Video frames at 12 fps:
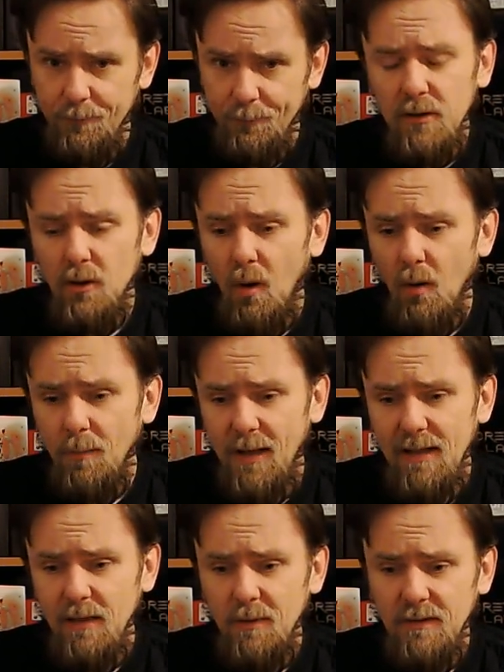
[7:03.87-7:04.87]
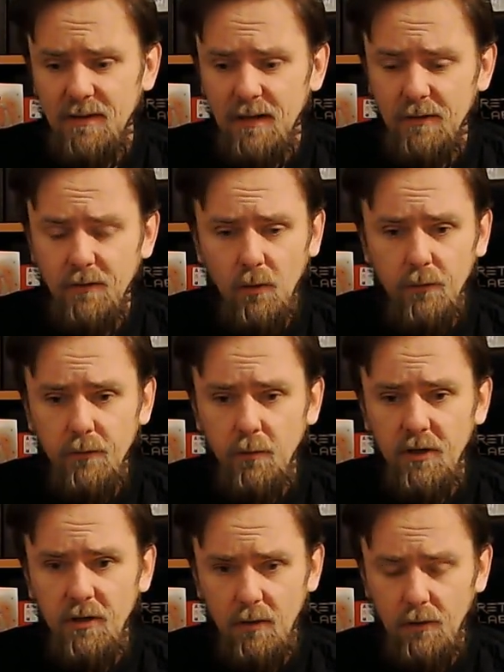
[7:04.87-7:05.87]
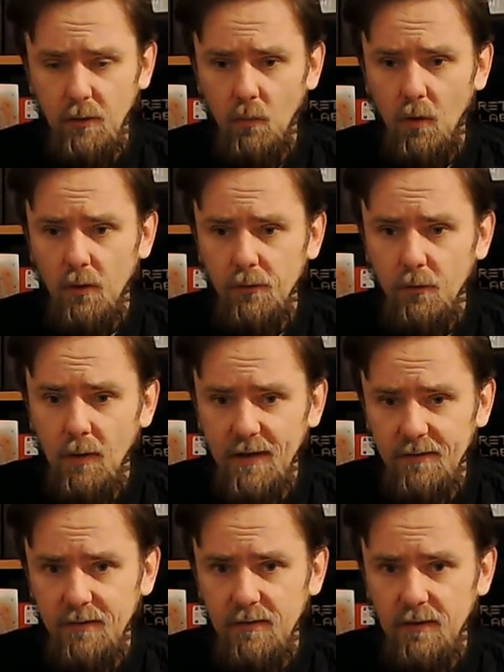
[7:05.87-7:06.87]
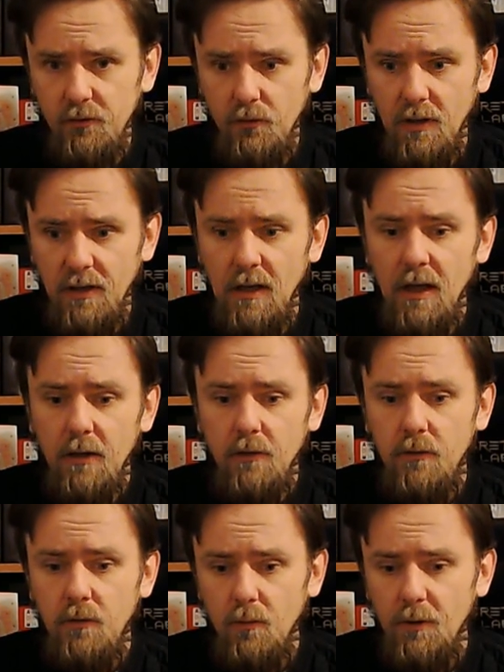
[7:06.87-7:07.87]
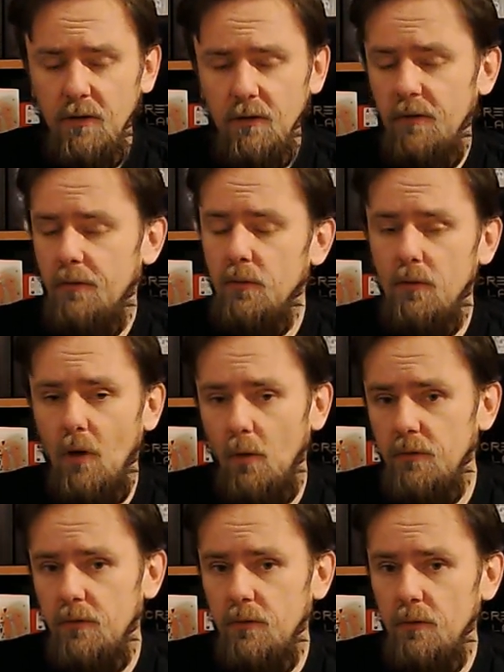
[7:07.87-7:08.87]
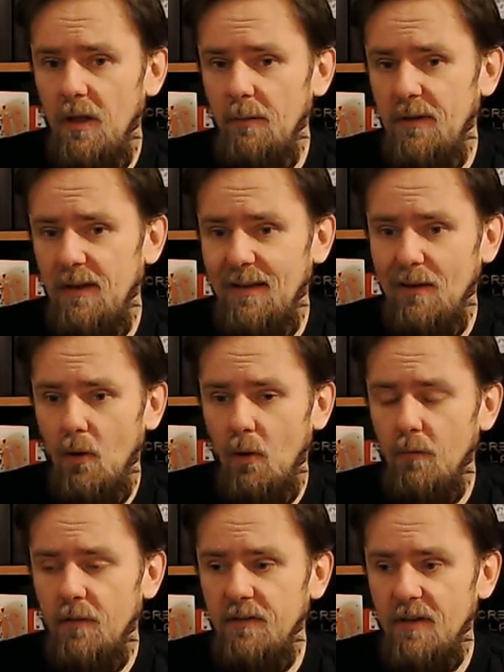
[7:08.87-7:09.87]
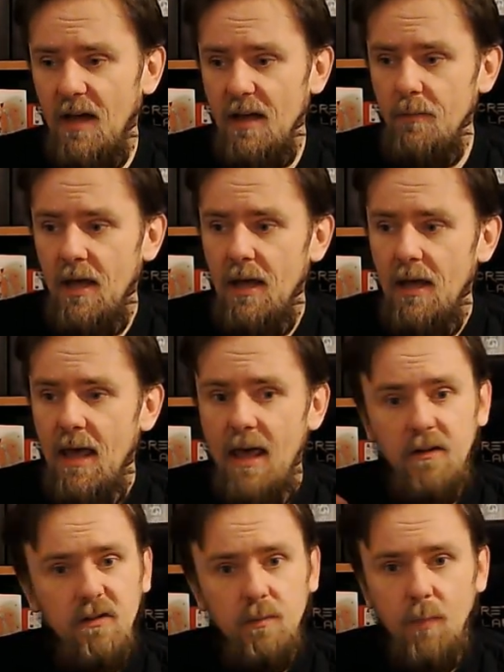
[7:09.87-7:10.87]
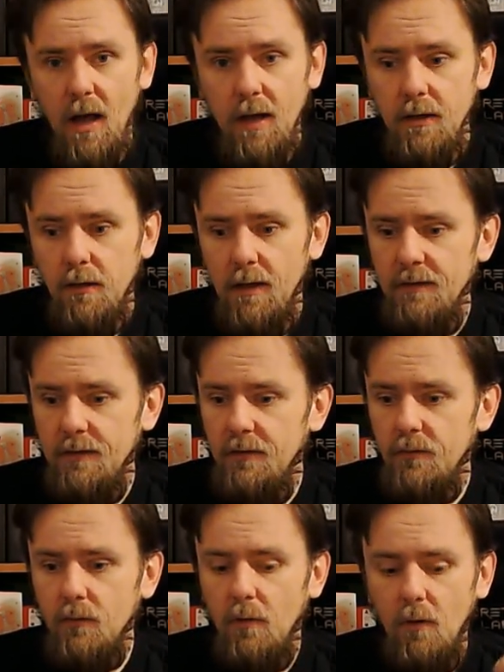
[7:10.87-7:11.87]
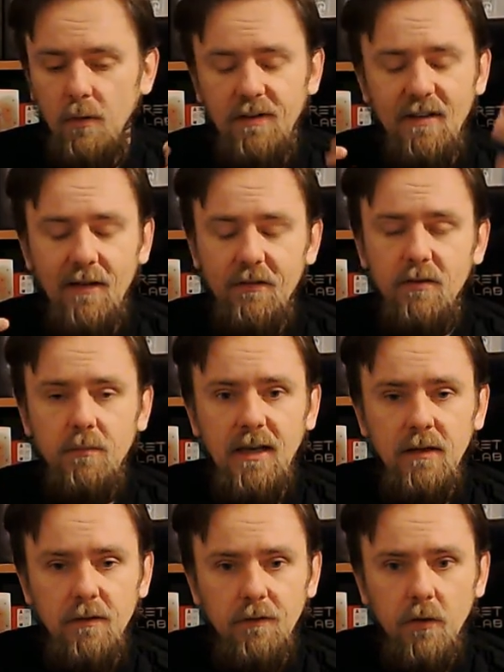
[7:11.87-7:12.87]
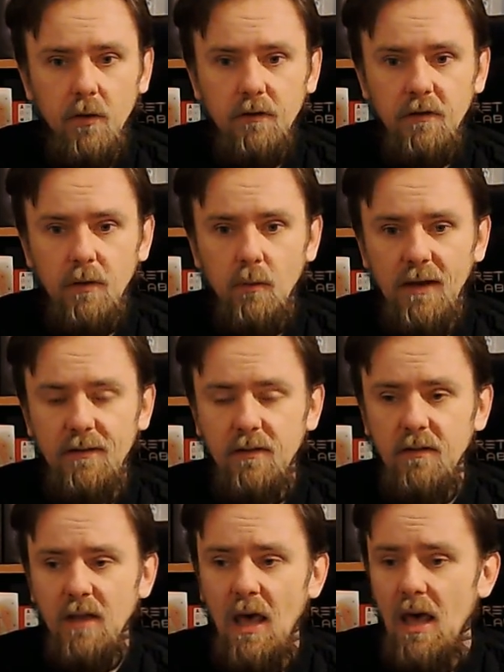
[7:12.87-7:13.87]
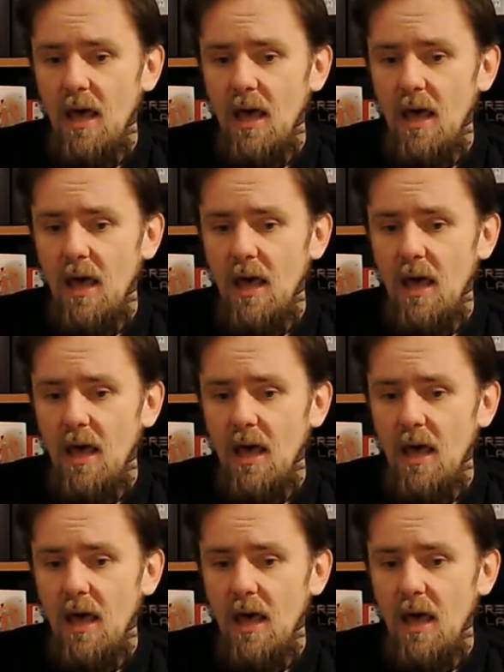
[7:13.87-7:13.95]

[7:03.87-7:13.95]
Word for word: One co-op element that is also here are the world quests that you can do, because if you don't do them, they can over time expire, and this will always have some negative consequences.